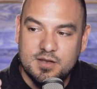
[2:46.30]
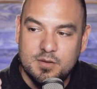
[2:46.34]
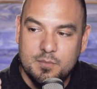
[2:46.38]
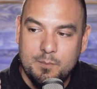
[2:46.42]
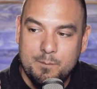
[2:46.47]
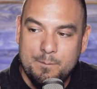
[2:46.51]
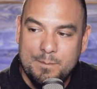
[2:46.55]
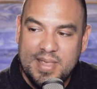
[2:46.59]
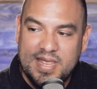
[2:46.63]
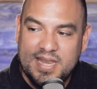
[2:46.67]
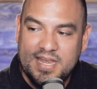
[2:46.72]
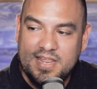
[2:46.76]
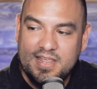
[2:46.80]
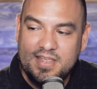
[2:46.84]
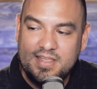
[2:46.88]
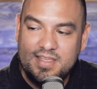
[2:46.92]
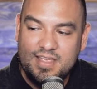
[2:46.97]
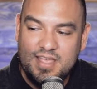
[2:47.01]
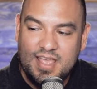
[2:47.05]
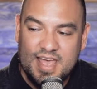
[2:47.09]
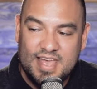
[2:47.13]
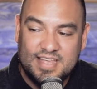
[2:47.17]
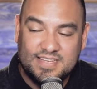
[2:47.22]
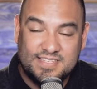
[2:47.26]

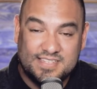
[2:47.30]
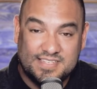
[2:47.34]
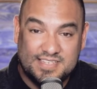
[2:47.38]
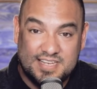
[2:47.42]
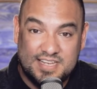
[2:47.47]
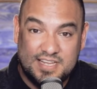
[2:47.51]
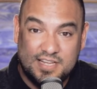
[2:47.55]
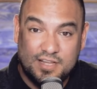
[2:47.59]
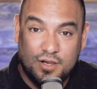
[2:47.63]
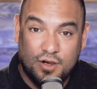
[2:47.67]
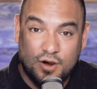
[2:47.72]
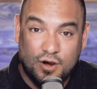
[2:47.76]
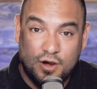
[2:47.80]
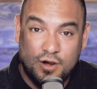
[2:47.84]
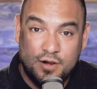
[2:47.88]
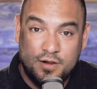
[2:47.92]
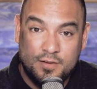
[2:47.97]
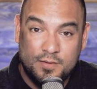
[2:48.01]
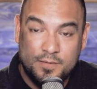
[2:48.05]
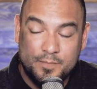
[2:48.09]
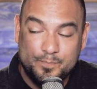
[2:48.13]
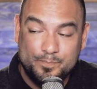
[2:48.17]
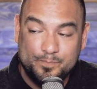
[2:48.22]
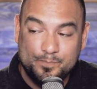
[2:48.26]
mini SD
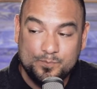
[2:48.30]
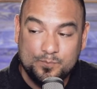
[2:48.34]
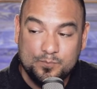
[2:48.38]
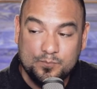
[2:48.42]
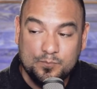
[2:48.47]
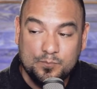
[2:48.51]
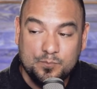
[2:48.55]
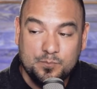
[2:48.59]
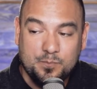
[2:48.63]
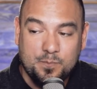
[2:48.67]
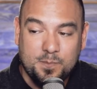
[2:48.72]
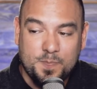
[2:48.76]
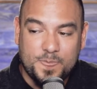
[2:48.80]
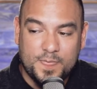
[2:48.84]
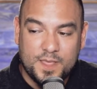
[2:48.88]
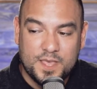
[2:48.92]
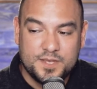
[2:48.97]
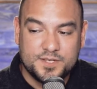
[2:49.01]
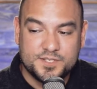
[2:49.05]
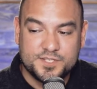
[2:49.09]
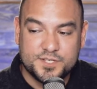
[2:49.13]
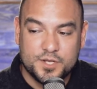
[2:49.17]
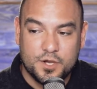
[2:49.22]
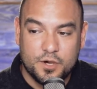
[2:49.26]
card.
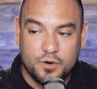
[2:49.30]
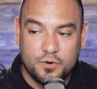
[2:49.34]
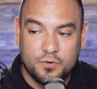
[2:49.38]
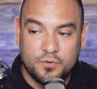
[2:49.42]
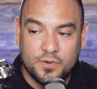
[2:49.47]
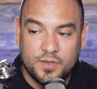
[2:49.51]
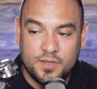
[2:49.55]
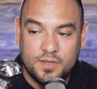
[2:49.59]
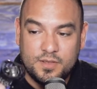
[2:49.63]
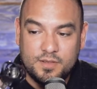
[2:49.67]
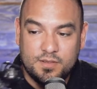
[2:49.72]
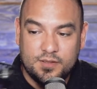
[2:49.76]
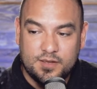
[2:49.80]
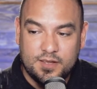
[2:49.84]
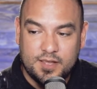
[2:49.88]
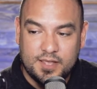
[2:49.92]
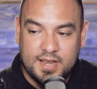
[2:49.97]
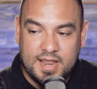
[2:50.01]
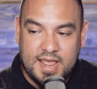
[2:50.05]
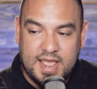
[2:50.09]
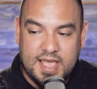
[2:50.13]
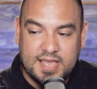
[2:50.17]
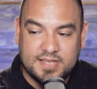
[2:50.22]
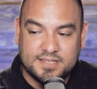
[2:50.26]
And so
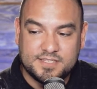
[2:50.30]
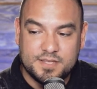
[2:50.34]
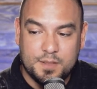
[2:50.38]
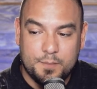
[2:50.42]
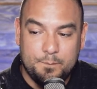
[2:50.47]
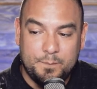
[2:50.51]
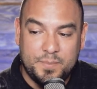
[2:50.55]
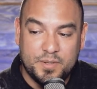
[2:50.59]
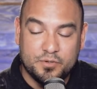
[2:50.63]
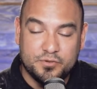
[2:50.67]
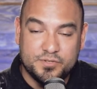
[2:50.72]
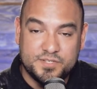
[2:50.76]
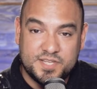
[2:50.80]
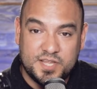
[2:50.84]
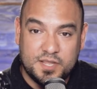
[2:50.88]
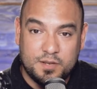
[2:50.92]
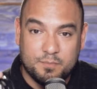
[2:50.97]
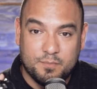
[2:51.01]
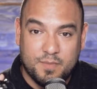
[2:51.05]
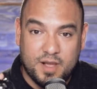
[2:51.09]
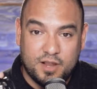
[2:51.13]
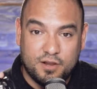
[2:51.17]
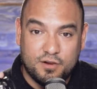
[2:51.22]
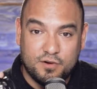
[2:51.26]
it has a
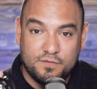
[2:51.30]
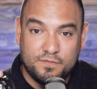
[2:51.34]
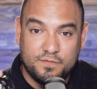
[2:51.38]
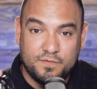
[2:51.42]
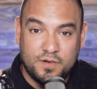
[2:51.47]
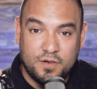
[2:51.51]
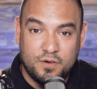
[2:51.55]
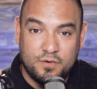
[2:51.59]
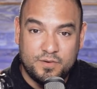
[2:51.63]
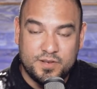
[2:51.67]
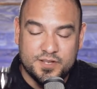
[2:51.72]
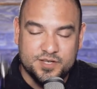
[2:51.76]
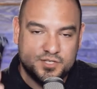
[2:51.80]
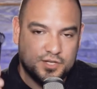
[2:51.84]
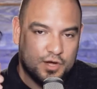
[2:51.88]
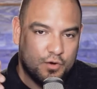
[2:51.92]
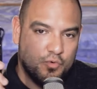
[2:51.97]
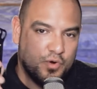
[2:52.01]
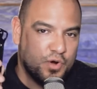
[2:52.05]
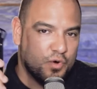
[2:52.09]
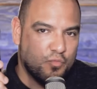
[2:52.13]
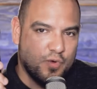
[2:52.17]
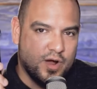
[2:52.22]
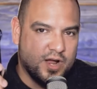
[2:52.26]
built-in microphone. And so I
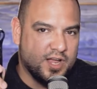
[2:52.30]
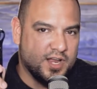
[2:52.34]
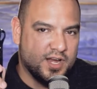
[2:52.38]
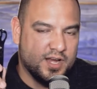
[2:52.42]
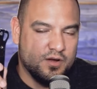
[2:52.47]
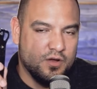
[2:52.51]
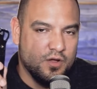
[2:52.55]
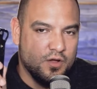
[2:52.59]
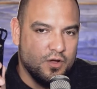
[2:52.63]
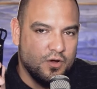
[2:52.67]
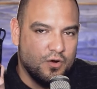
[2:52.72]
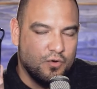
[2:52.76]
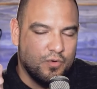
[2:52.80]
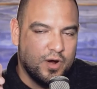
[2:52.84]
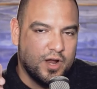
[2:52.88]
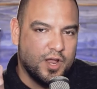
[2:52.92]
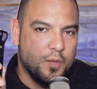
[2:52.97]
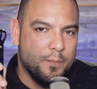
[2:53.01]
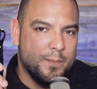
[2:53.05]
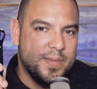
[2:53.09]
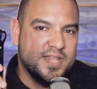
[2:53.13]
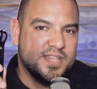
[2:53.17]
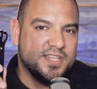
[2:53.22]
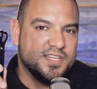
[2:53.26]
wouldn't
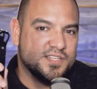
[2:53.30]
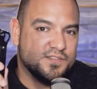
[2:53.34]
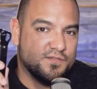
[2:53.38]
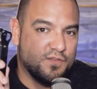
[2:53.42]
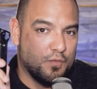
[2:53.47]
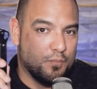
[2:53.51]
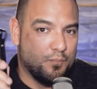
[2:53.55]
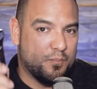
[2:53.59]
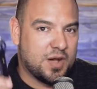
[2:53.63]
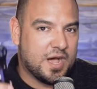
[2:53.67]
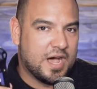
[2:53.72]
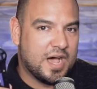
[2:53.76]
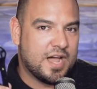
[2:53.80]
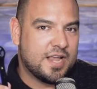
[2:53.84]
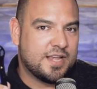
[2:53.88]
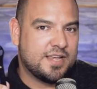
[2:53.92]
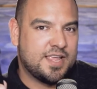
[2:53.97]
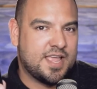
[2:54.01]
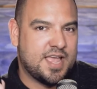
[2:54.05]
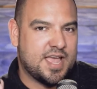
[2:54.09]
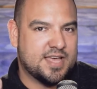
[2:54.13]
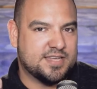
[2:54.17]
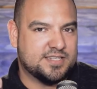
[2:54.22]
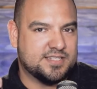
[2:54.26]
recommend this for
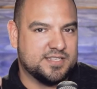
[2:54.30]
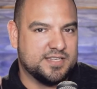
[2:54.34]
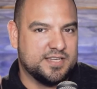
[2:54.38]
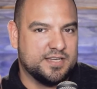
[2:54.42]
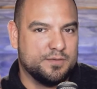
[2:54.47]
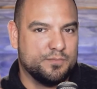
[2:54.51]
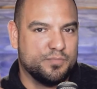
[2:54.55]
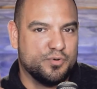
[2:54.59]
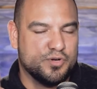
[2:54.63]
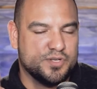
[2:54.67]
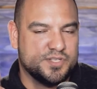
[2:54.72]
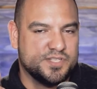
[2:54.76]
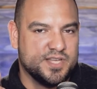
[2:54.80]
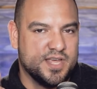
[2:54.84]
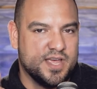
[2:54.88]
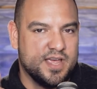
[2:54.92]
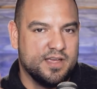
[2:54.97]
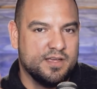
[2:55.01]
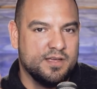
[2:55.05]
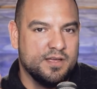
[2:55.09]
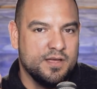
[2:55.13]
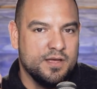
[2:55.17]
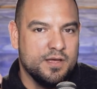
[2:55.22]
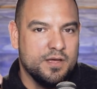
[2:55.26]
podcasting per
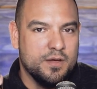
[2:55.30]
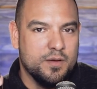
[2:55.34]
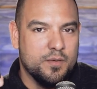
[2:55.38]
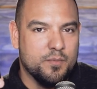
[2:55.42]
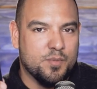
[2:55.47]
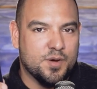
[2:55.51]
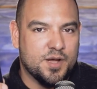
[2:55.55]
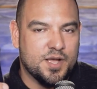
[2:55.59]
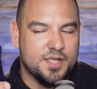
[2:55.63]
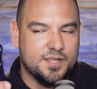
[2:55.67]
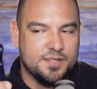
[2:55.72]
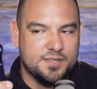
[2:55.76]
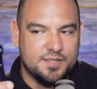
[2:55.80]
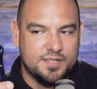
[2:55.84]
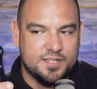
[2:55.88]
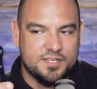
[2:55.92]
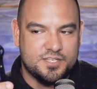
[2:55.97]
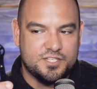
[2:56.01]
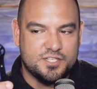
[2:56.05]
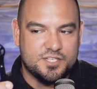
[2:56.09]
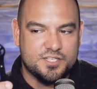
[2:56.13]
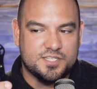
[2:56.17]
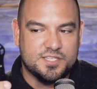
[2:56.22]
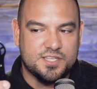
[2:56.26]
se, but
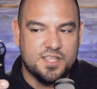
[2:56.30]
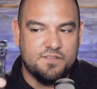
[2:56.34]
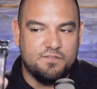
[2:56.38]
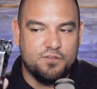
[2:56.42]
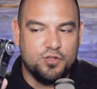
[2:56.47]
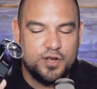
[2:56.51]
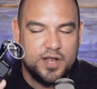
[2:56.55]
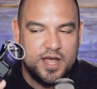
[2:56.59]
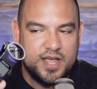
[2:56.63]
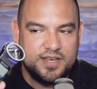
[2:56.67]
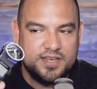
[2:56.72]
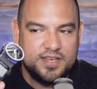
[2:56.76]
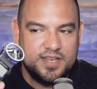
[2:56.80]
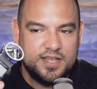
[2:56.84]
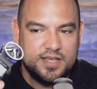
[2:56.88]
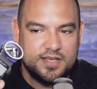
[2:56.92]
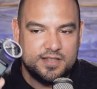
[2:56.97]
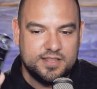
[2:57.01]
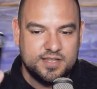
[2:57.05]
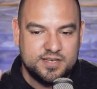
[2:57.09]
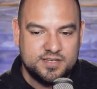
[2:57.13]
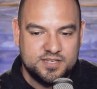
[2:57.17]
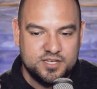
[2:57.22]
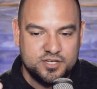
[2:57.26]
it's just to give you an
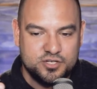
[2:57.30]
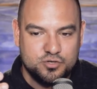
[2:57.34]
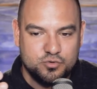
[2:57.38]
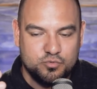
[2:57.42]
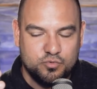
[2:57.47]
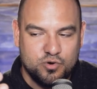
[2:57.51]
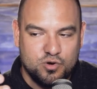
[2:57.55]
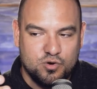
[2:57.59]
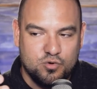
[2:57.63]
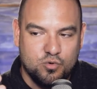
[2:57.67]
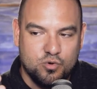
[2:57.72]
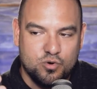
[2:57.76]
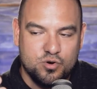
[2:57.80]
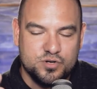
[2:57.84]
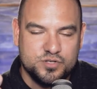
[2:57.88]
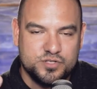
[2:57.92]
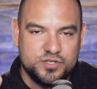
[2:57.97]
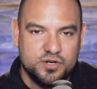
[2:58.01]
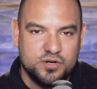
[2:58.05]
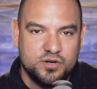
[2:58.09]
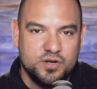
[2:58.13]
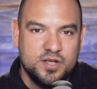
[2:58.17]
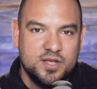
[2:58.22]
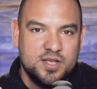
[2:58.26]
idea that digital
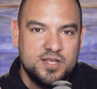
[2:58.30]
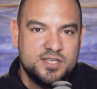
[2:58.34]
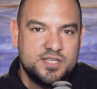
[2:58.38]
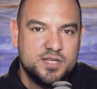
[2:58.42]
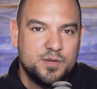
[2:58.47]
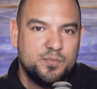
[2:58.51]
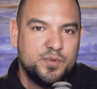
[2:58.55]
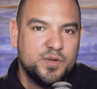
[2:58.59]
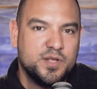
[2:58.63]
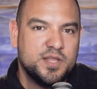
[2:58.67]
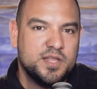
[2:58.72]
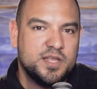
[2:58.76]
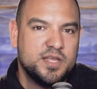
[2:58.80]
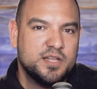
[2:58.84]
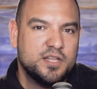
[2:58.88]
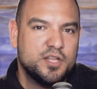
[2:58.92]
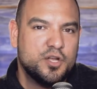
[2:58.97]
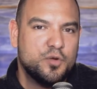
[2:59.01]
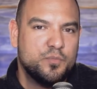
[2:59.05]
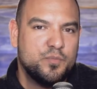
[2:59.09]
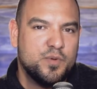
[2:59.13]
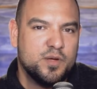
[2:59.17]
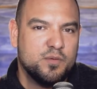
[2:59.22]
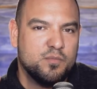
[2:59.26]
recorders are typically a
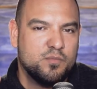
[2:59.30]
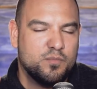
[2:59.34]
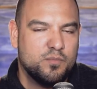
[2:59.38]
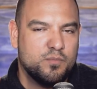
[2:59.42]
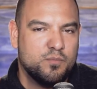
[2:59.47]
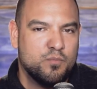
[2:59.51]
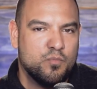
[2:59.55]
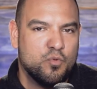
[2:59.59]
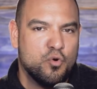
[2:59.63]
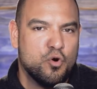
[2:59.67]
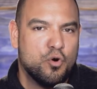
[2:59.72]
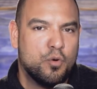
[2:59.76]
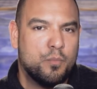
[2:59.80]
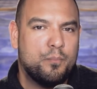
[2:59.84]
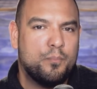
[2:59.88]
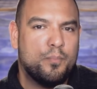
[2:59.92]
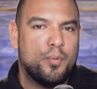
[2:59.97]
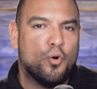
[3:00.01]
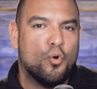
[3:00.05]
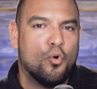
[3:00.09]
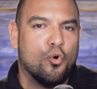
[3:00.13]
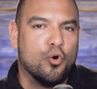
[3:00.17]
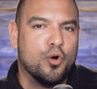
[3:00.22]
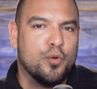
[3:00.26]
little bit more
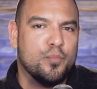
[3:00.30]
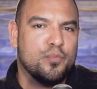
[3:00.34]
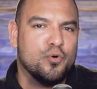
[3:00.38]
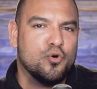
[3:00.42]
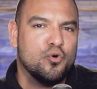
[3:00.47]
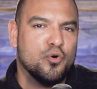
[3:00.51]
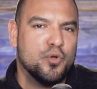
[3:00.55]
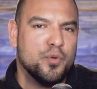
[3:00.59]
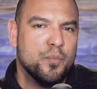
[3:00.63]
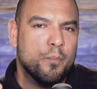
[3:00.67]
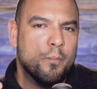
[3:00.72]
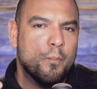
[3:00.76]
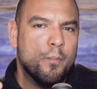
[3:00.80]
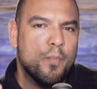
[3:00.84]
portable and